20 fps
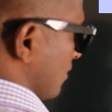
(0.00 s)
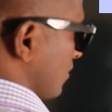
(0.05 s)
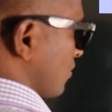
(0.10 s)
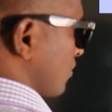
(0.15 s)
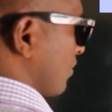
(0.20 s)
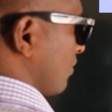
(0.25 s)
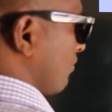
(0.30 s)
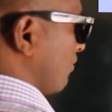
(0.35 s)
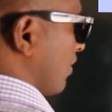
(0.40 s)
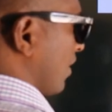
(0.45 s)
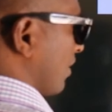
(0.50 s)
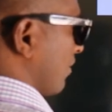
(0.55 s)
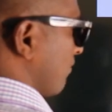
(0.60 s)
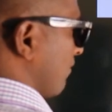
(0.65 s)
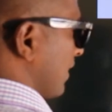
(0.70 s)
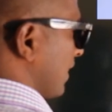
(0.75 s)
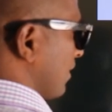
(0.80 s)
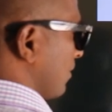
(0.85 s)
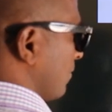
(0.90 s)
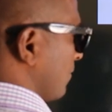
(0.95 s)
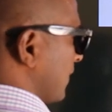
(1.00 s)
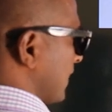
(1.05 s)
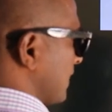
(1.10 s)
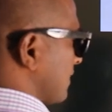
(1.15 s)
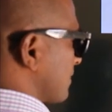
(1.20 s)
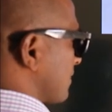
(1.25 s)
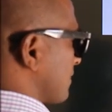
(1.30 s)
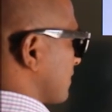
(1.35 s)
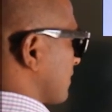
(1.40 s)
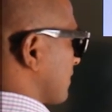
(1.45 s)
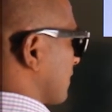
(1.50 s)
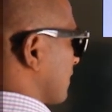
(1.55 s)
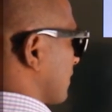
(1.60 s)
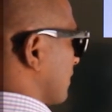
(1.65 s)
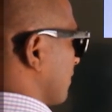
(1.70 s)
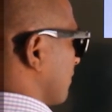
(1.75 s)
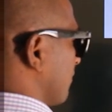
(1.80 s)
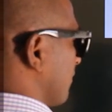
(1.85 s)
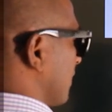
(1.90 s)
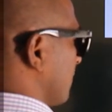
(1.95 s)
So what we do is
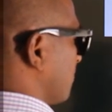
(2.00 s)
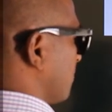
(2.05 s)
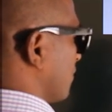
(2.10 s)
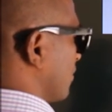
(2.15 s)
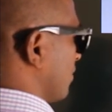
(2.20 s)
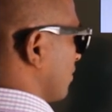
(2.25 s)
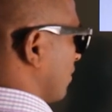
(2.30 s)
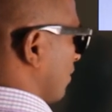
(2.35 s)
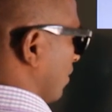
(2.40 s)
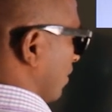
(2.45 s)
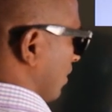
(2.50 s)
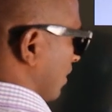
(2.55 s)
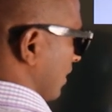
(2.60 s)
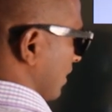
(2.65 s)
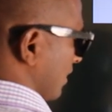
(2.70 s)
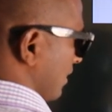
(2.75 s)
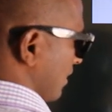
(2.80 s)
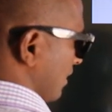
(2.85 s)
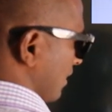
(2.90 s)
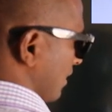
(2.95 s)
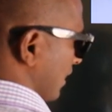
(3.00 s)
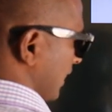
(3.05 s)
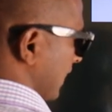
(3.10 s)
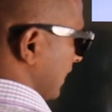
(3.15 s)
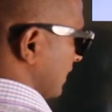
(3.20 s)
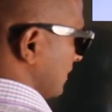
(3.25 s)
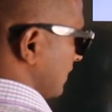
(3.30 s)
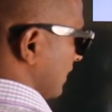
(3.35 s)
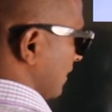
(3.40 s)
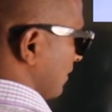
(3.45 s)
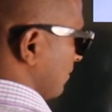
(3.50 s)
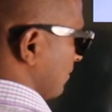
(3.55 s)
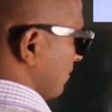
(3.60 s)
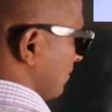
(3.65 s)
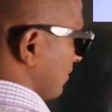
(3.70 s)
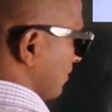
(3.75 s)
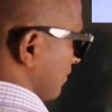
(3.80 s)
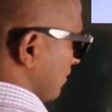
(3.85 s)
we put dot, take 0.